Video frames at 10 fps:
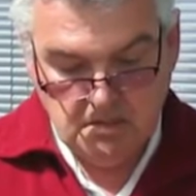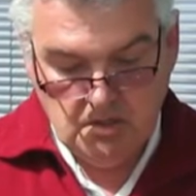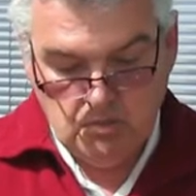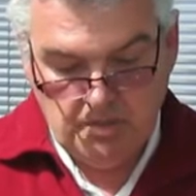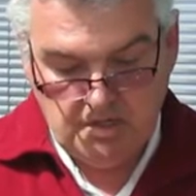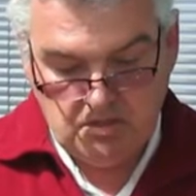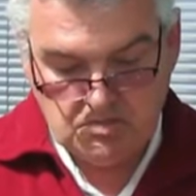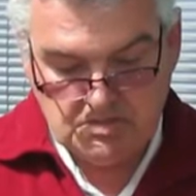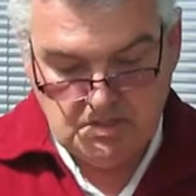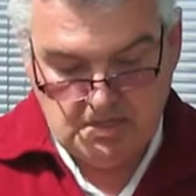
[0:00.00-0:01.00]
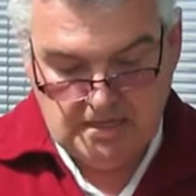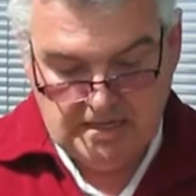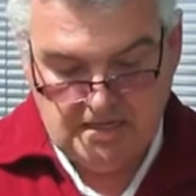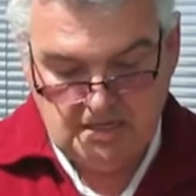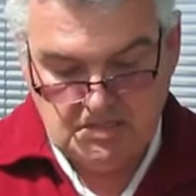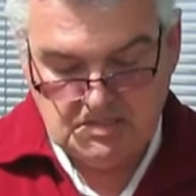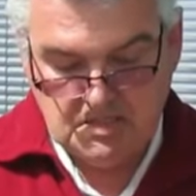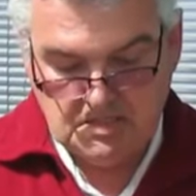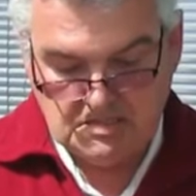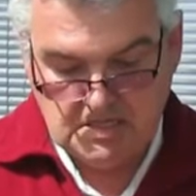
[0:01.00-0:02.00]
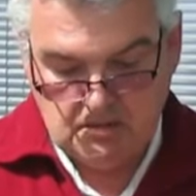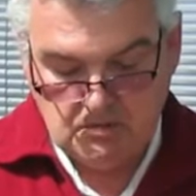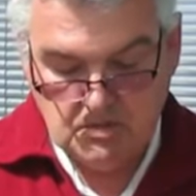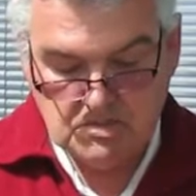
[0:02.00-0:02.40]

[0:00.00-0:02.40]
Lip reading: When I looked at it in detail,